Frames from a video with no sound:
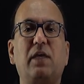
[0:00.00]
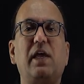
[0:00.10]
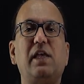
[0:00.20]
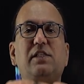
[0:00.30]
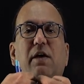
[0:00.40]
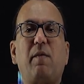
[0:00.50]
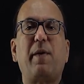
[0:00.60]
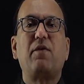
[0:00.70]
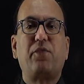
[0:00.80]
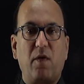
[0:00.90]
is
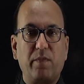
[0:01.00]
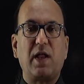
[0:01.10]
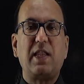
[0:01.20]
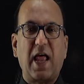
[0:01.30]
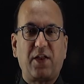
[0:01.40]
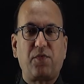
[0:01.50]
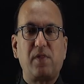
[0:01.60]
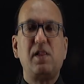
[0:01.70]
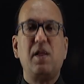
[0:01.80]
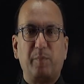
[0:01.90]
developing from the lateral